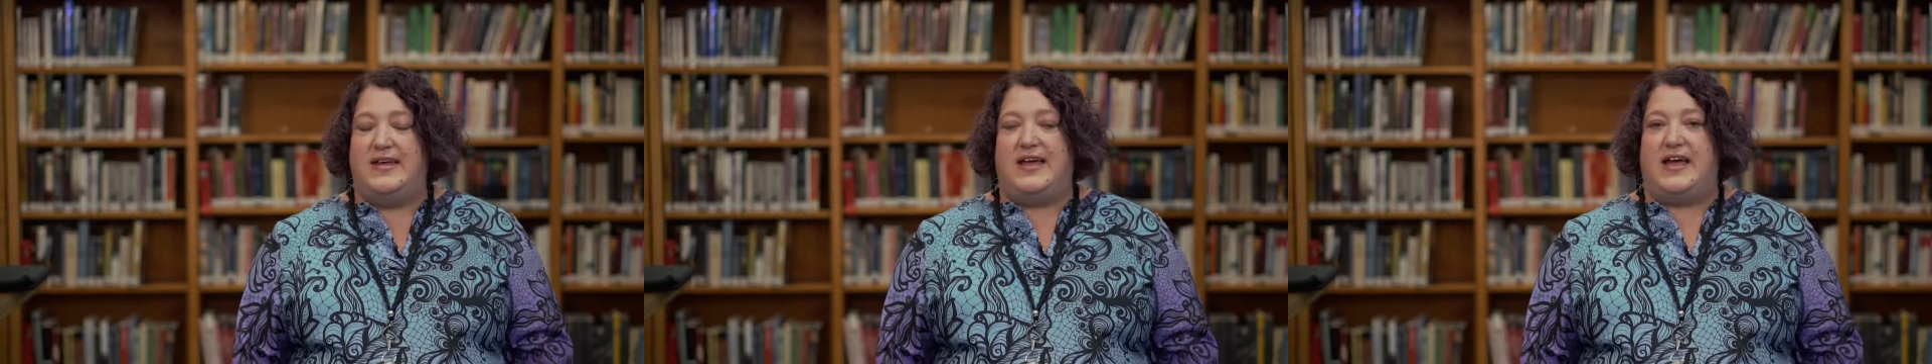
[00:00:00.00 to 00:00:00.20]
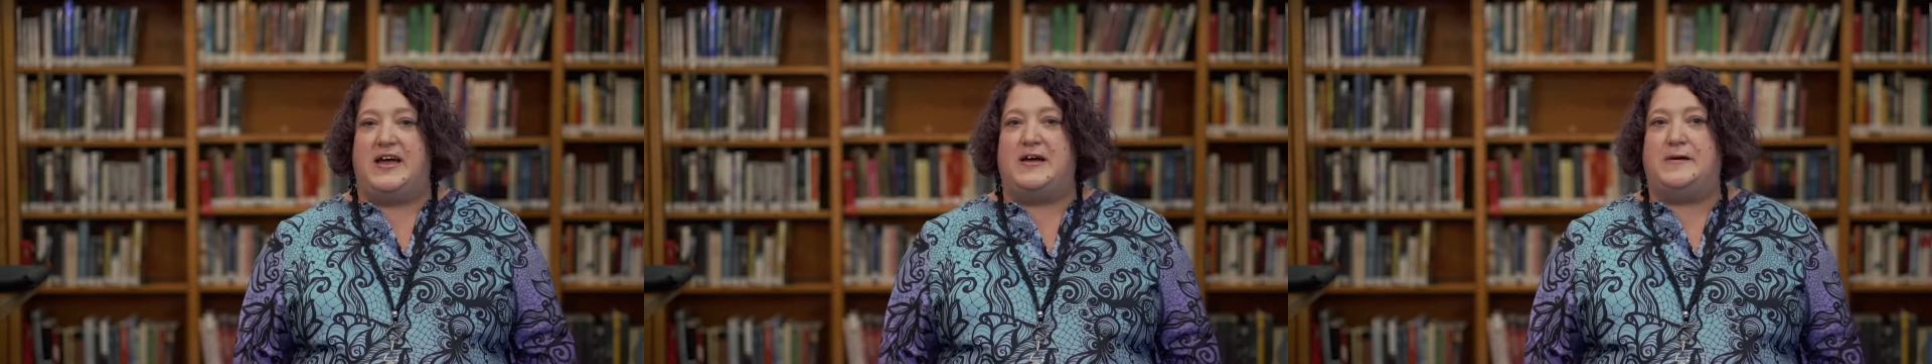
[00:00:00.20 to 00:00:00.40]

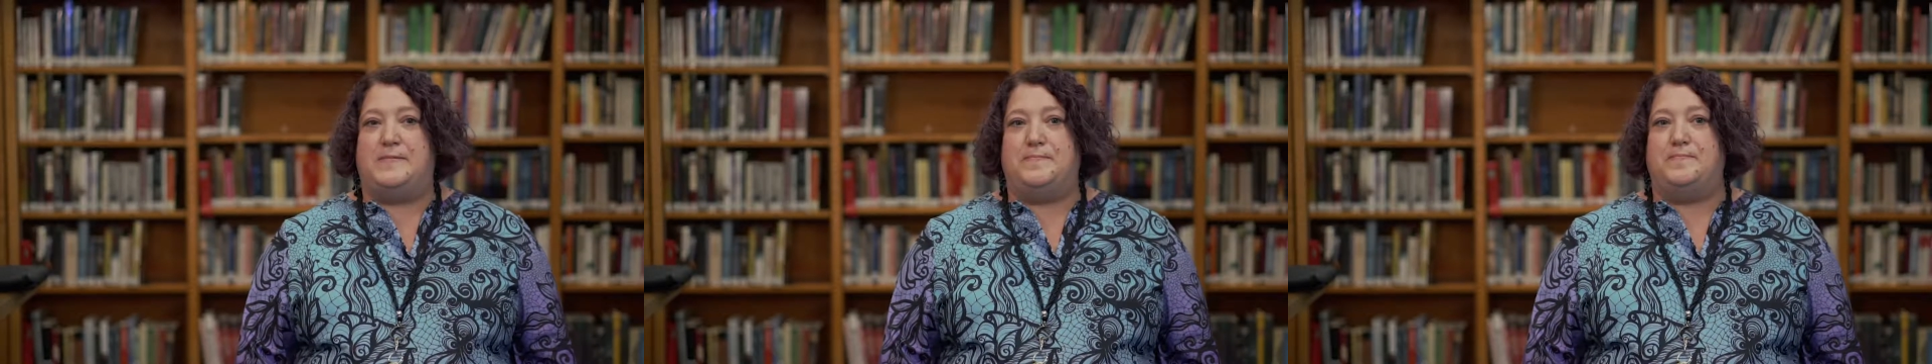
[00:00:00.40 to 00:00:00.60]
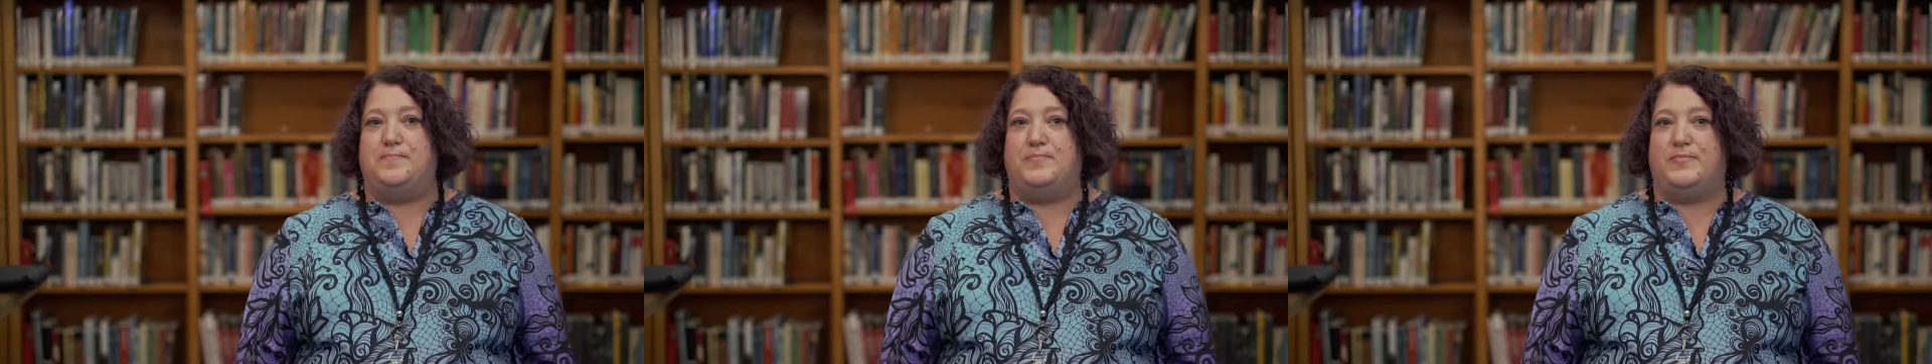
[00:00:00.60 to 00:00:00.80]

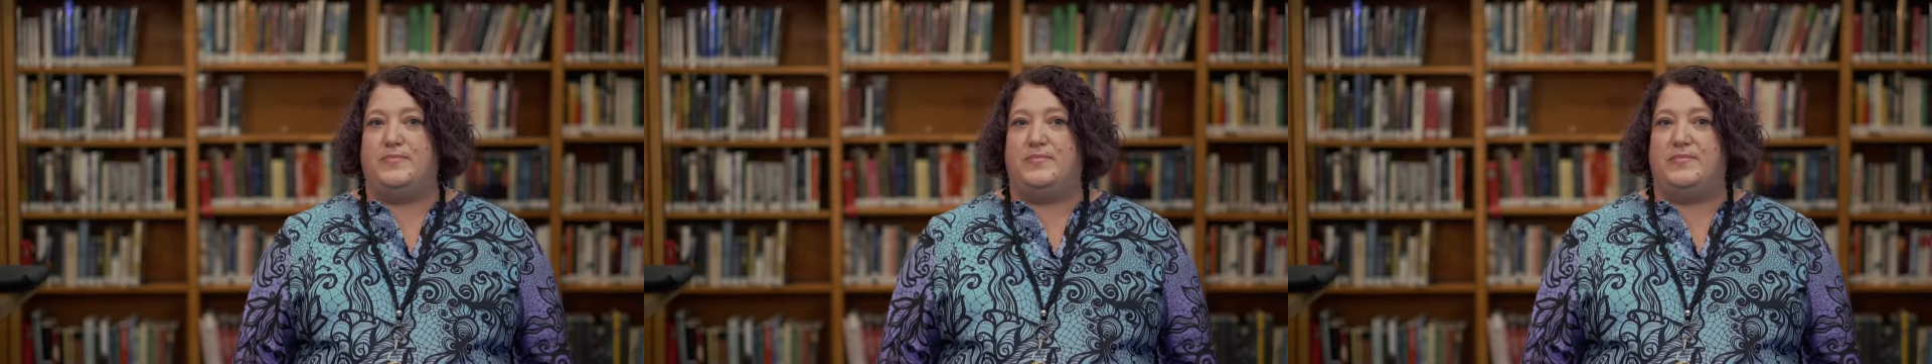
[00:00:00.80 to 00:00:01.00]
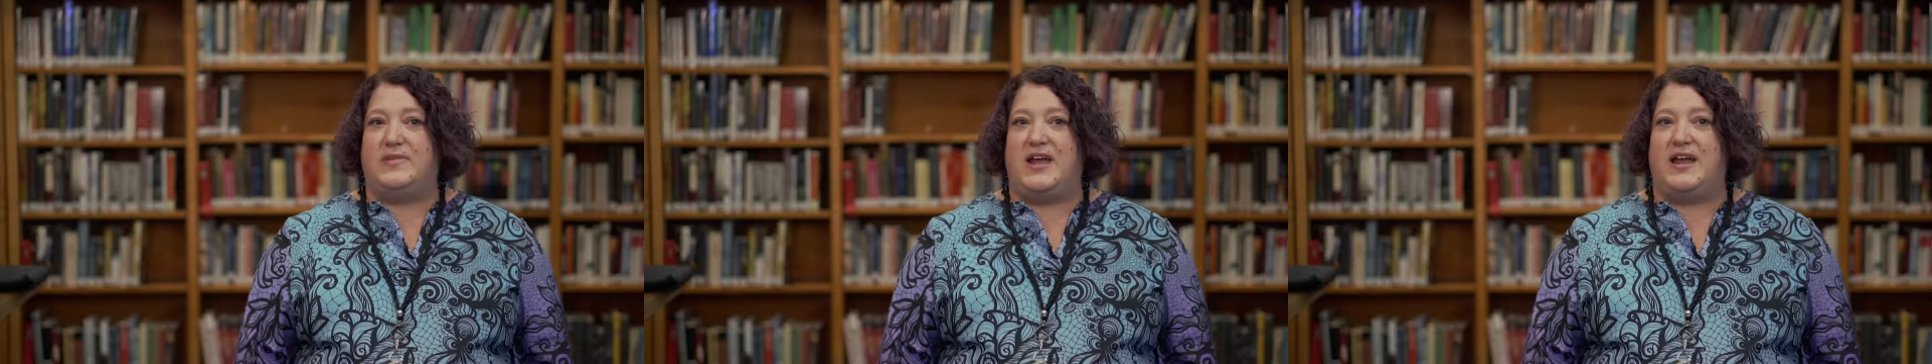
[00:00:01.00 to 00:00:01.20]
And
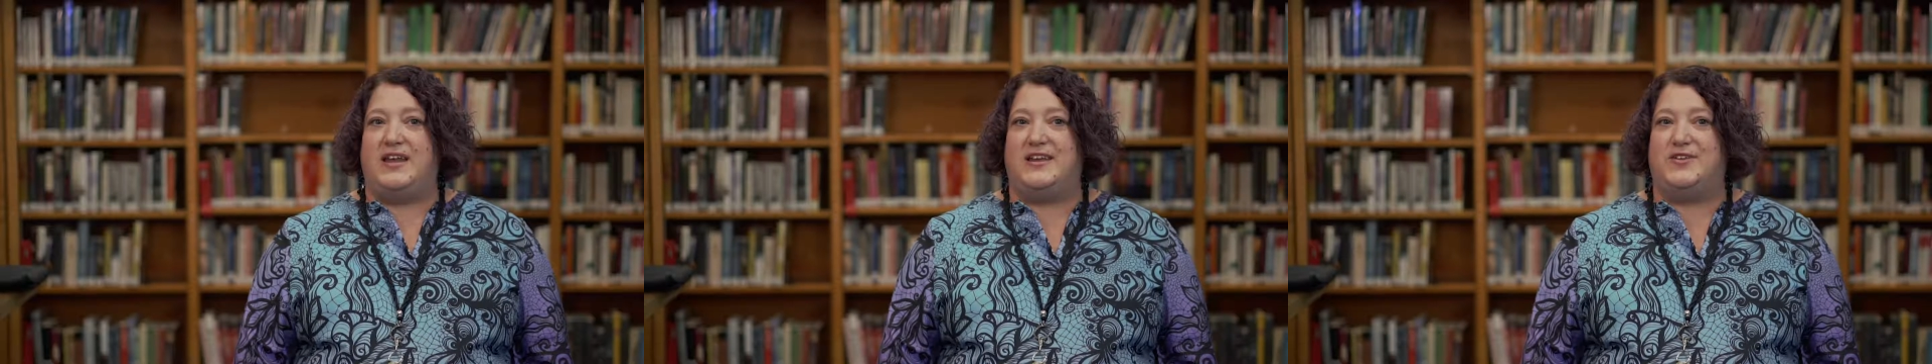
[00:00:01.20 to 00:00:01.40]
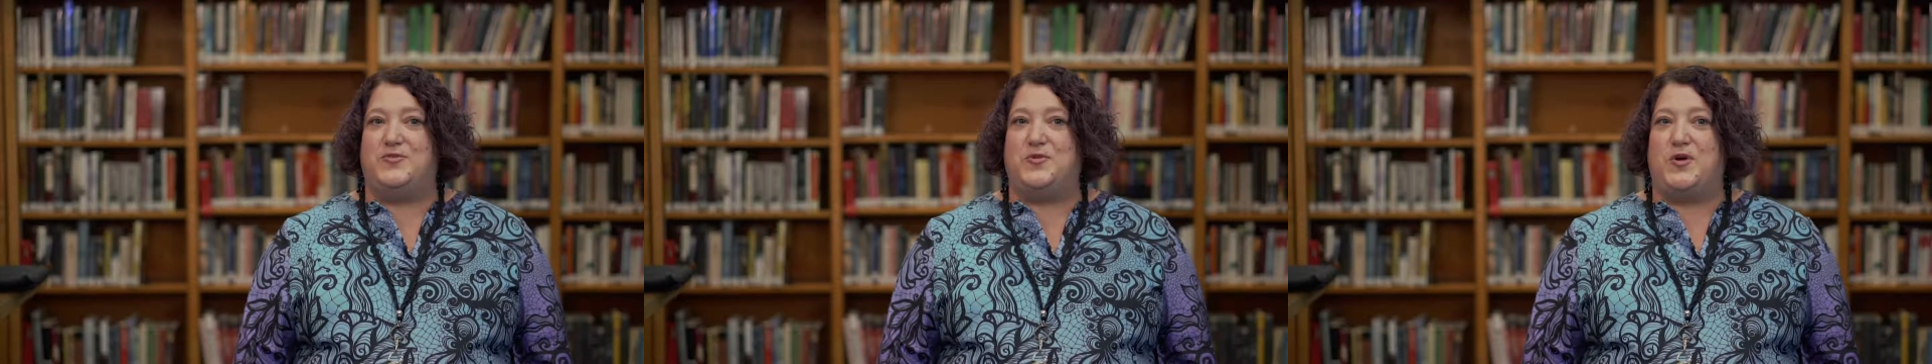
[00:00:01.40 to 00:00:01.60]

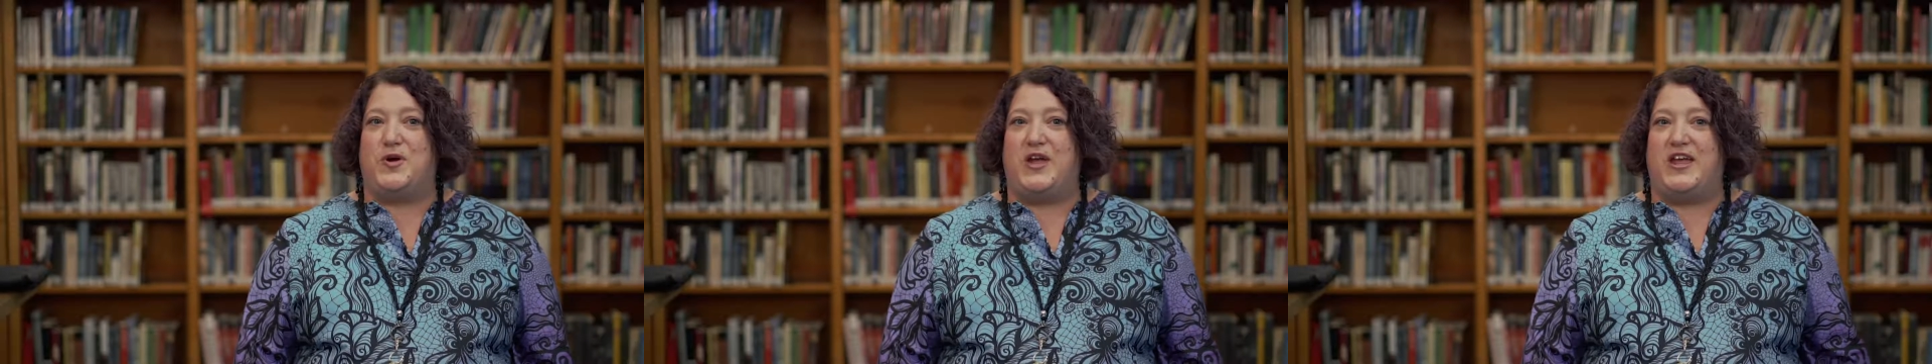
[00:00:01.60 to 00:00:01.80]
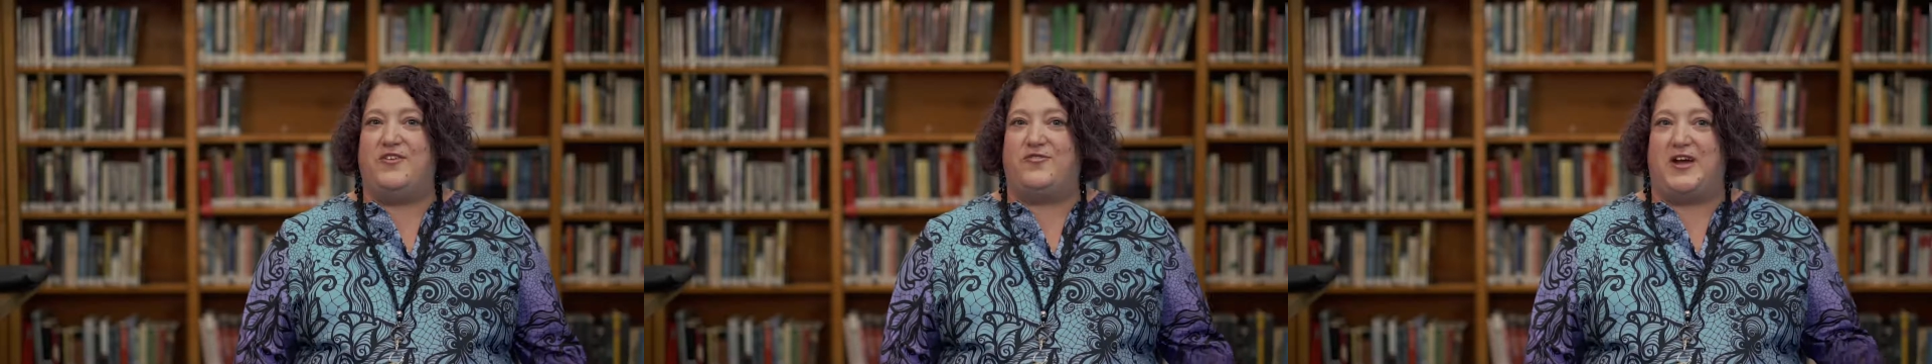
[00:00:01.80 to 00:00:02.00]

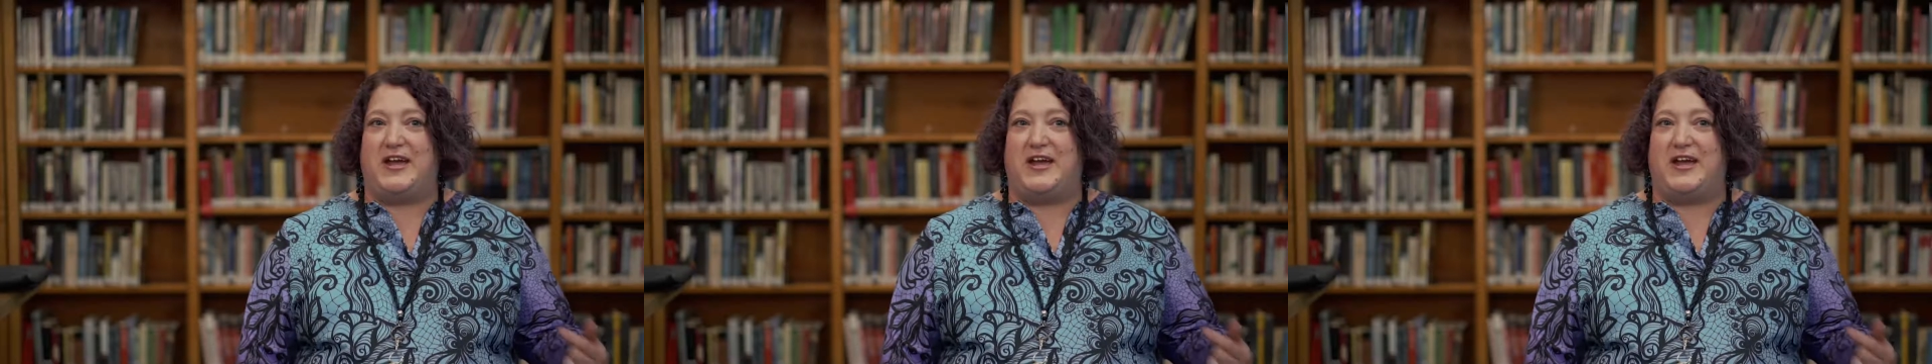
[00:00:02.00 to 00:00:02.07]
if